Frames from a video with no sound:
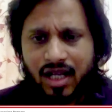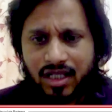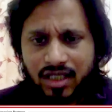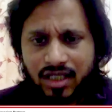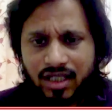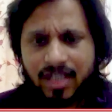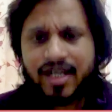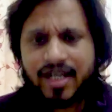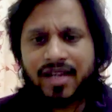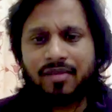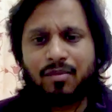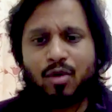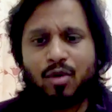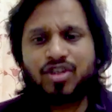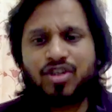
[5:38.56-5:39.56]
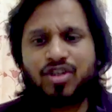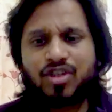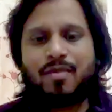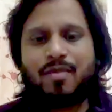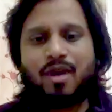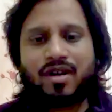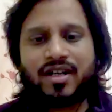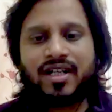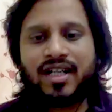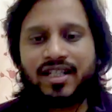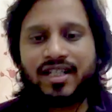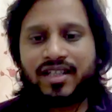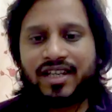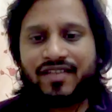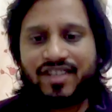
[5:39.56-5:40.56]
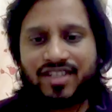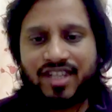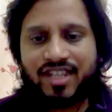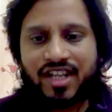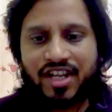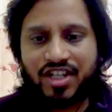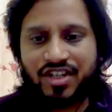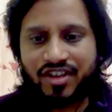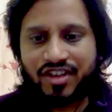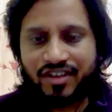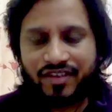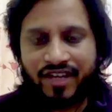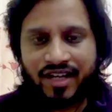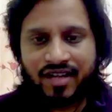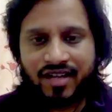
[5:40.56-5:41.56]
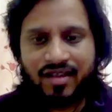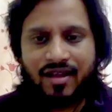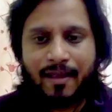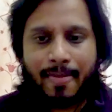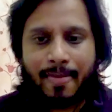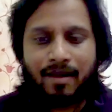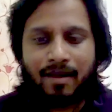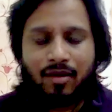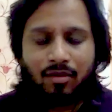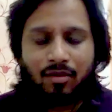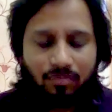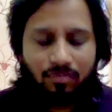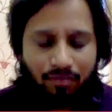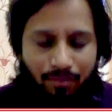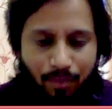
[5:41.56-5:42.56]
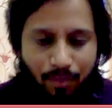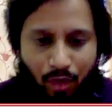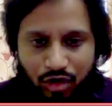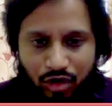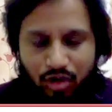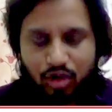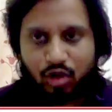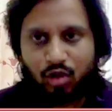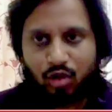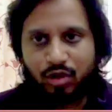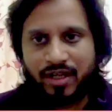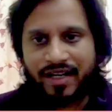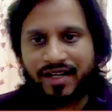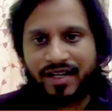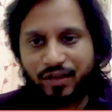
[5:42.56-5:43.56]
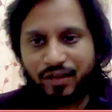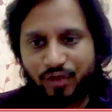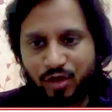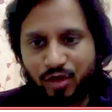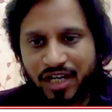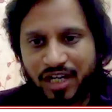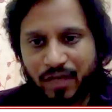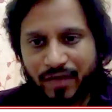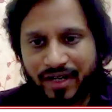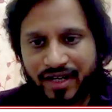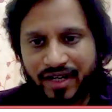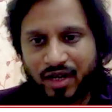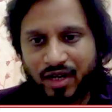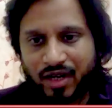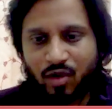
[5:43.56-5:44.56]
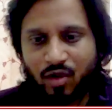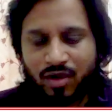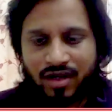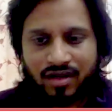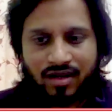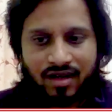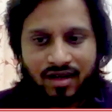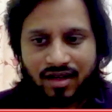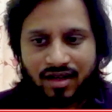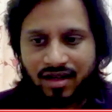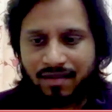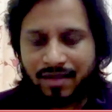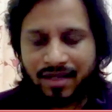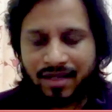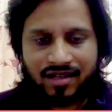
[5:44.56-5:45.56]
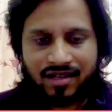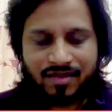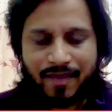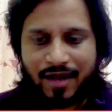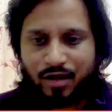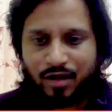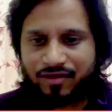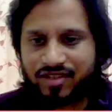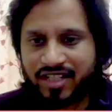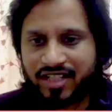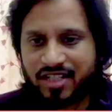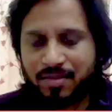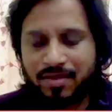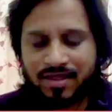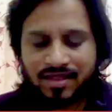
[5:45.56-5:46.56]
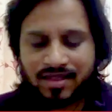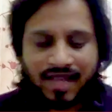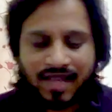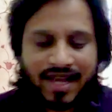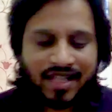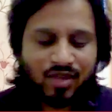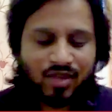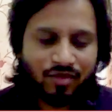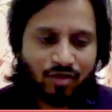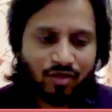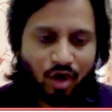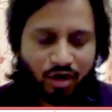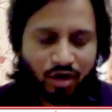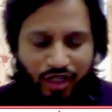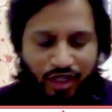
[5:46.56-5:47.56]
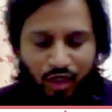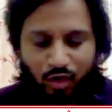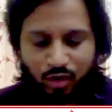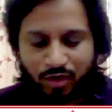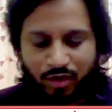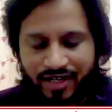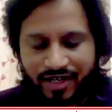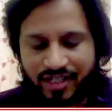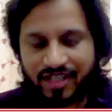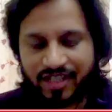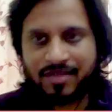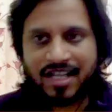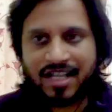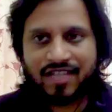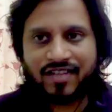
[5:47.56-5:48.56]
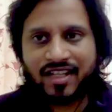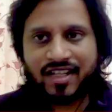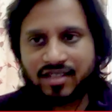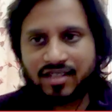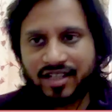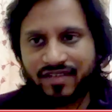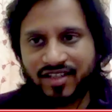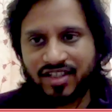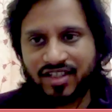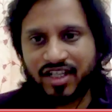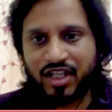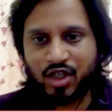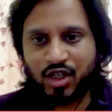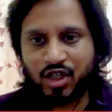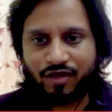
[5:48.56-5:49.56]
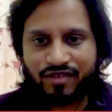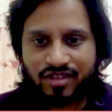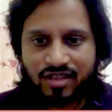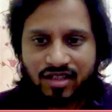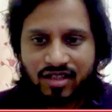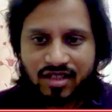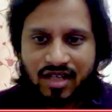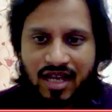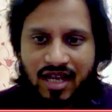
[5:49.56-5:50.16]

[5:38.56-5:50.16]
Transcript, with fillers: Third, and most importantly, the investigation revealed, both through the interviews that we did over a span of 6 months, as talking to the victims as well as the investigation officers,